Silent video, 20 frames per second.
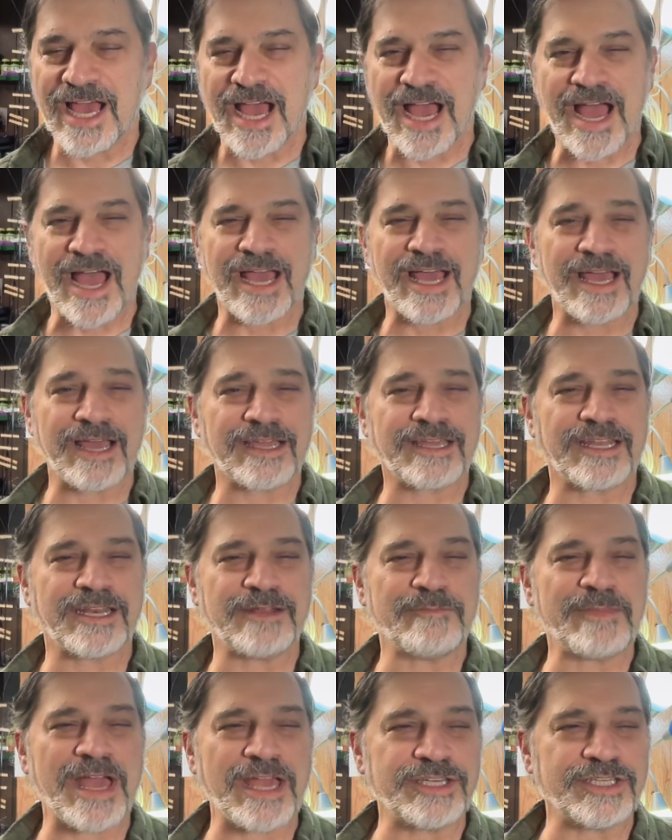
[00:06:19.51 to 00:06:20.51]
I could
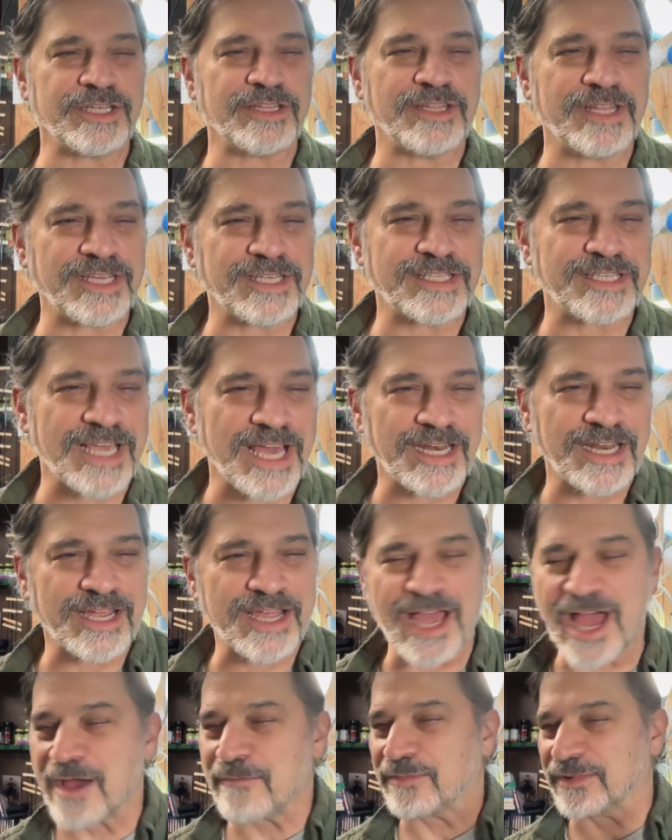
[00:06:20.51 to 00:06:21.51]
imagine this on a
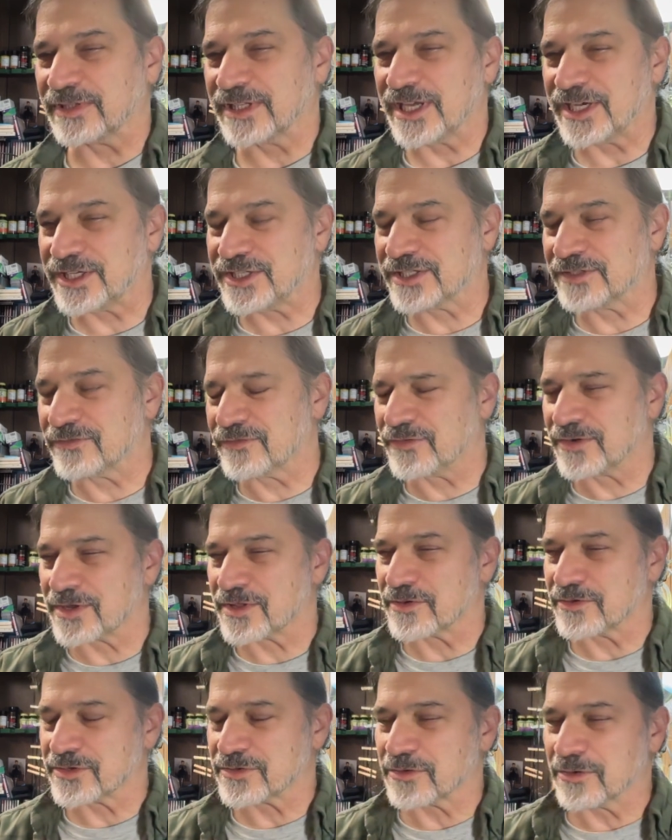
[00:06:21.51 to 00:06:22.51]
compilation of one
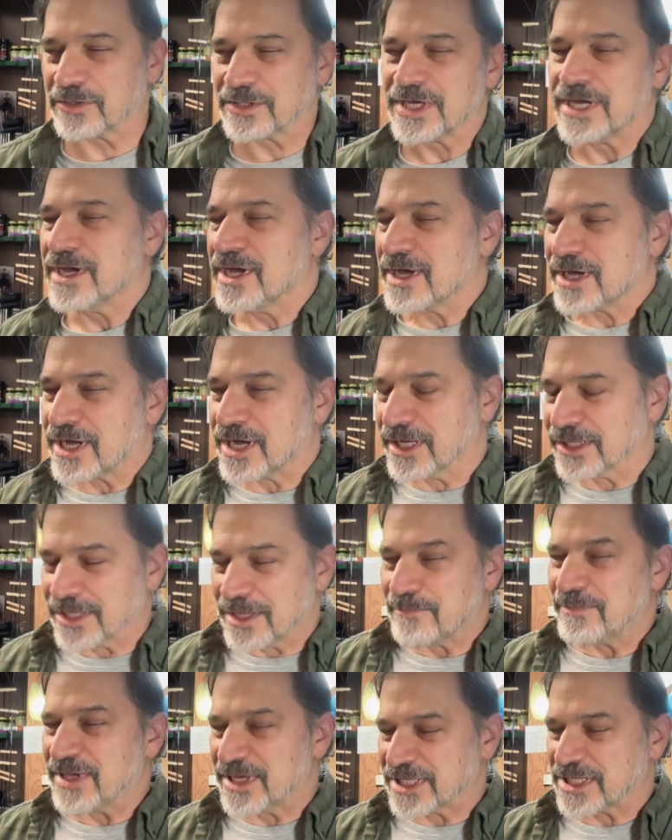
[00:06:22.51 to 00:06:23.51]
of those old
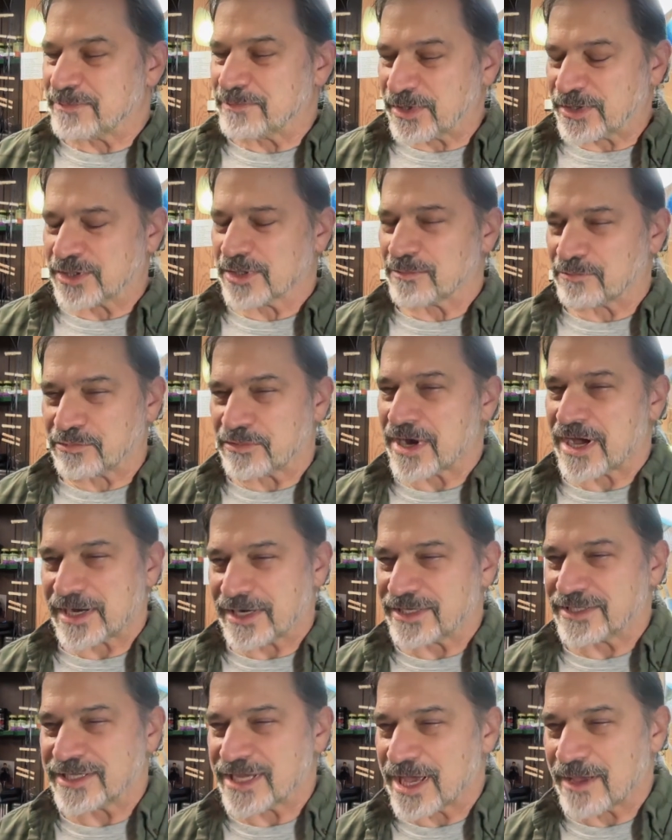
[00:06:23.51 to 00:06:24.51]
Columbia Special
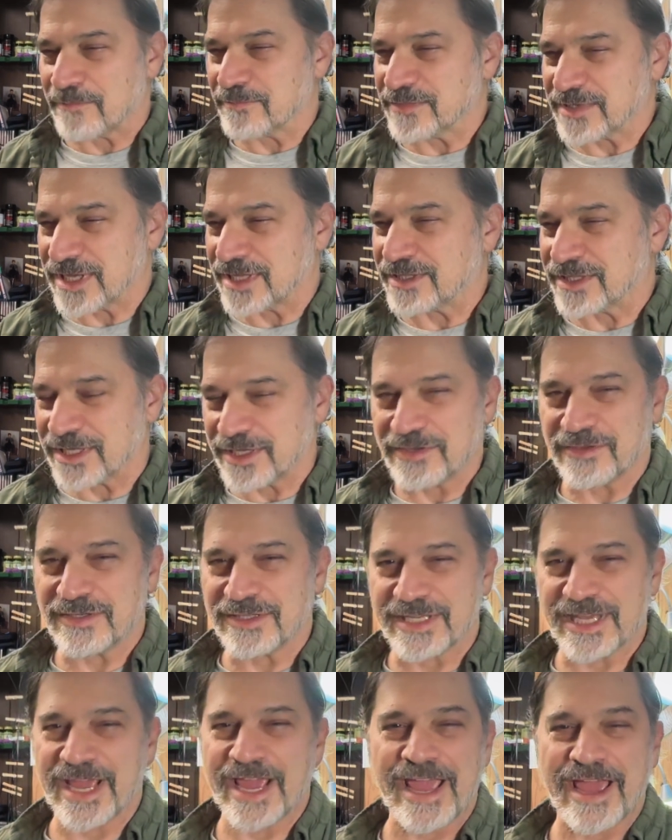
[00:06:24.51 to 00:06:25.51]
Products albums that they
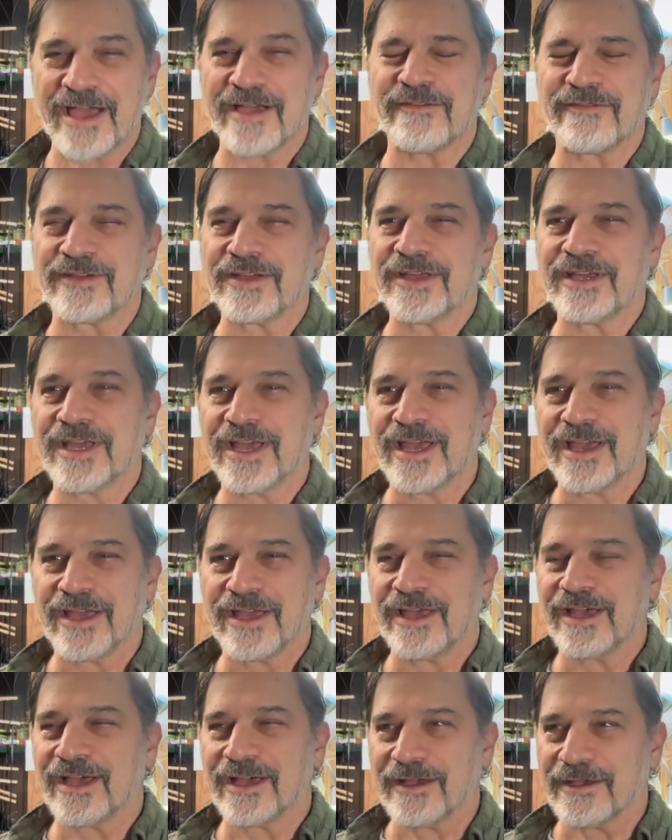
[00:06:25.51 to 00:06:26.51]
used to have
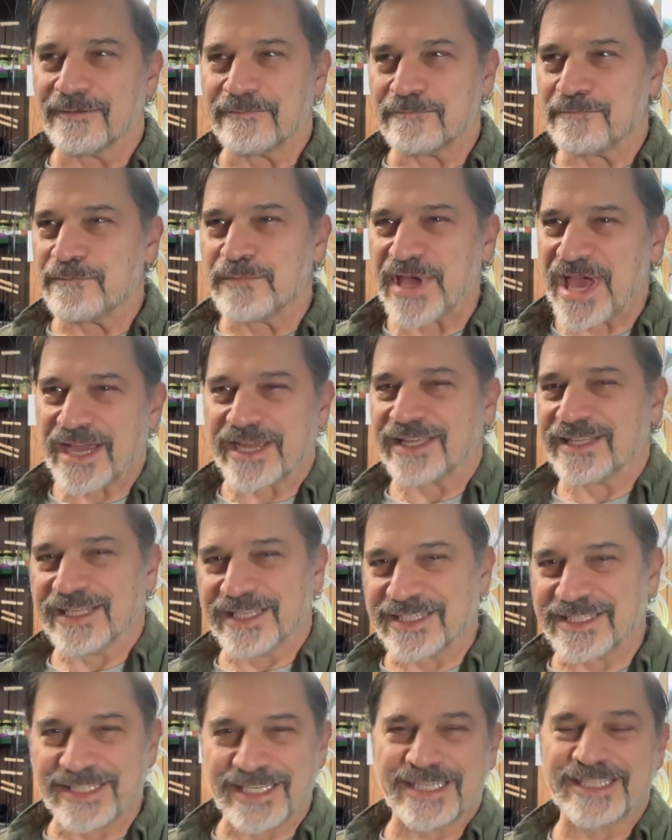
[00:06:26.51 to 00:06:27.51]
back in the
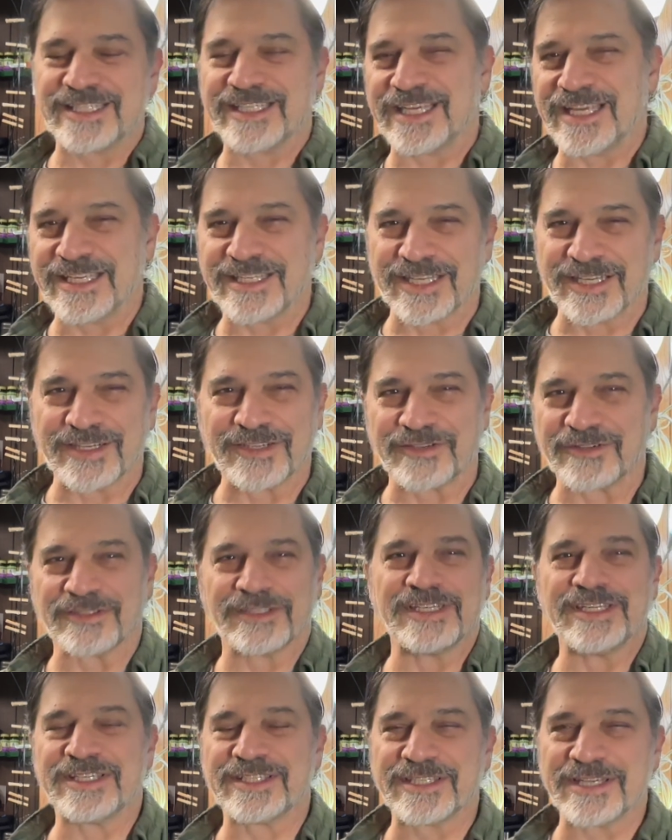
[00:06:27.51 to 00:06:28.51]
60s and
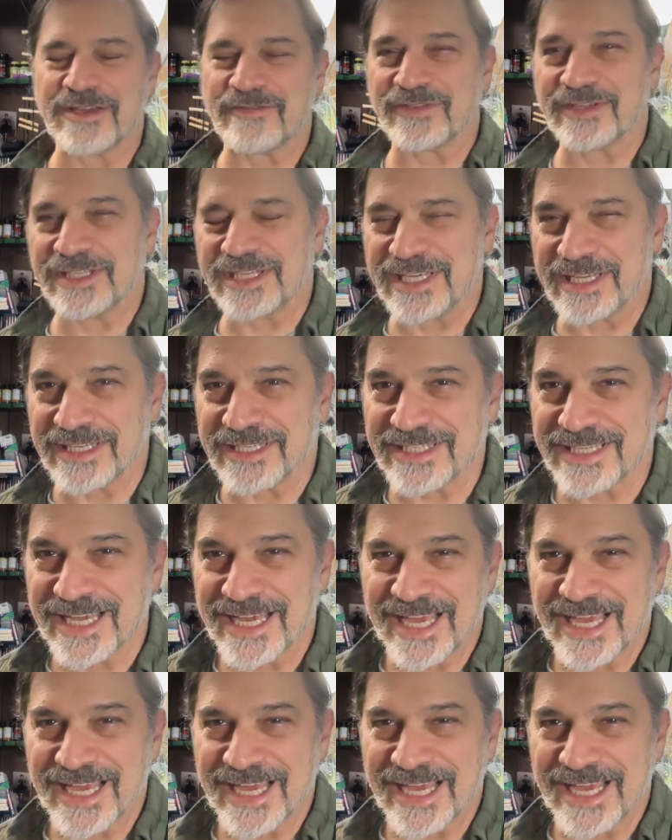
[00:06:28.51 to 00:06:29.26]
early 70s.